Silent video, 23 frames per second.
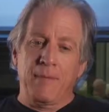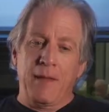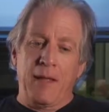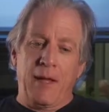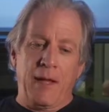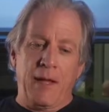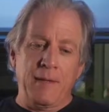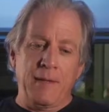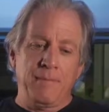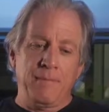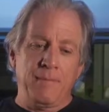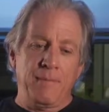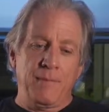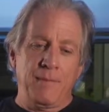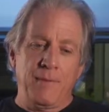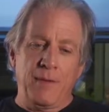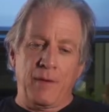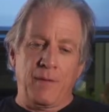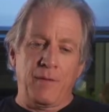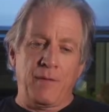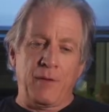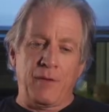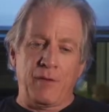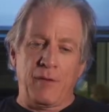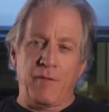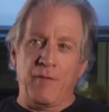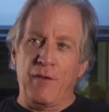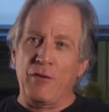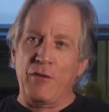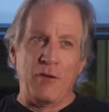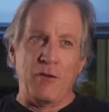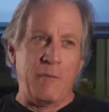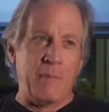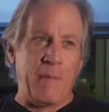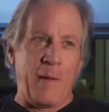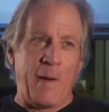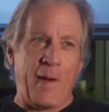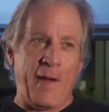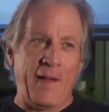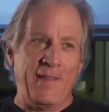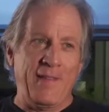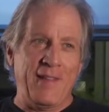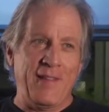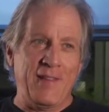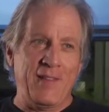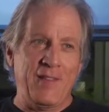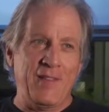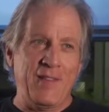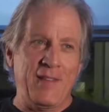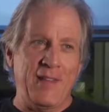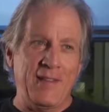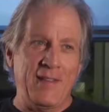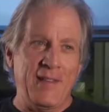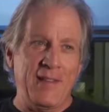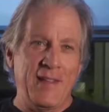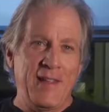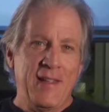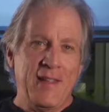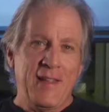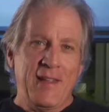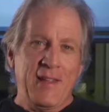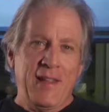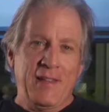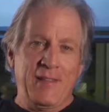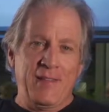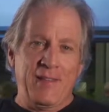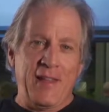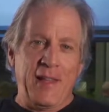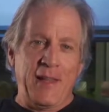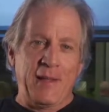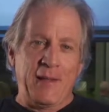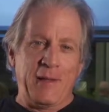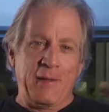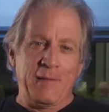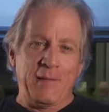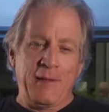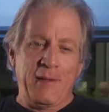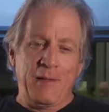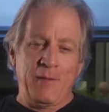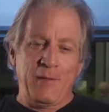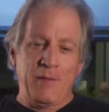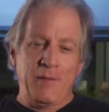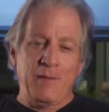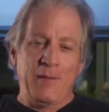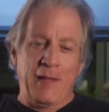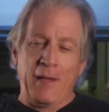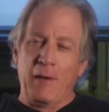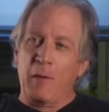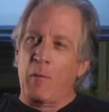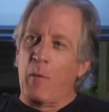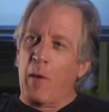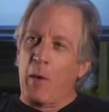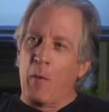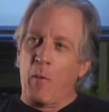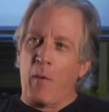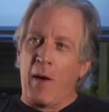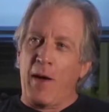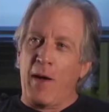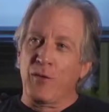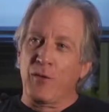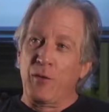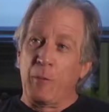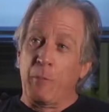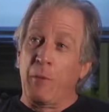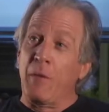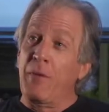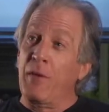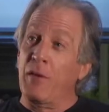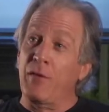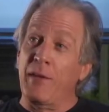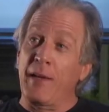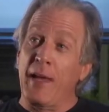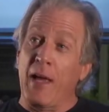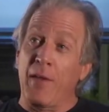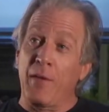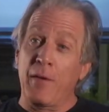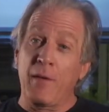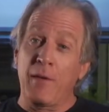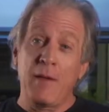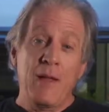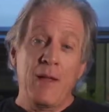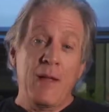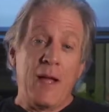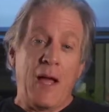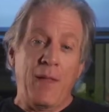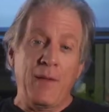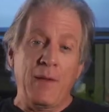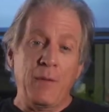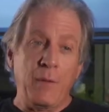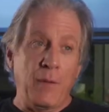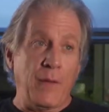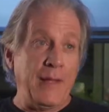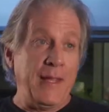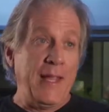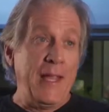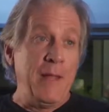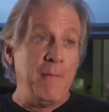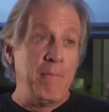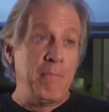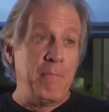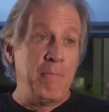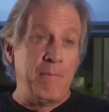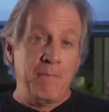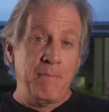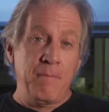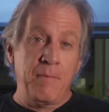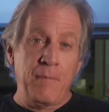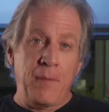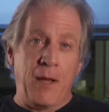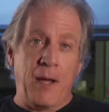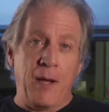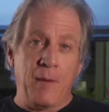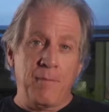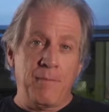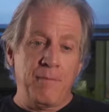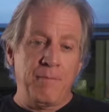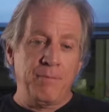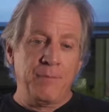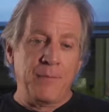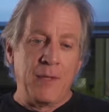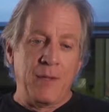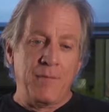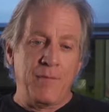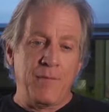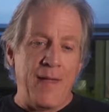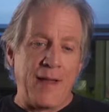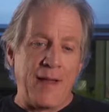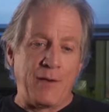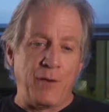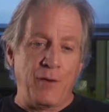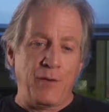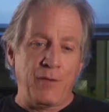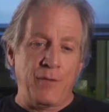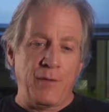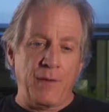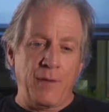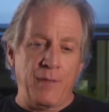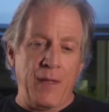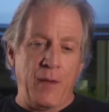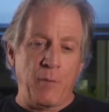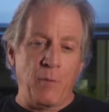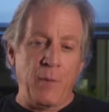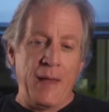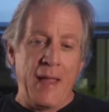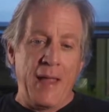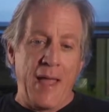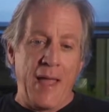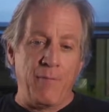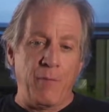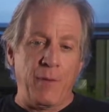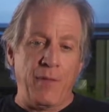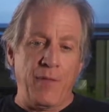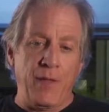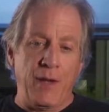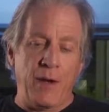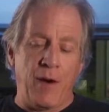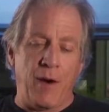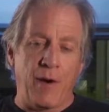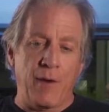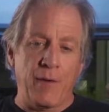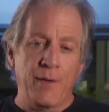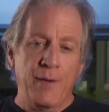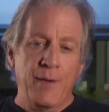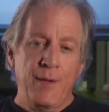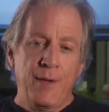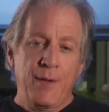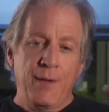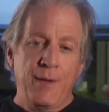know, there's a vision behind this, and it's taken quite a while to put this together. I think one of the key factors that we have within our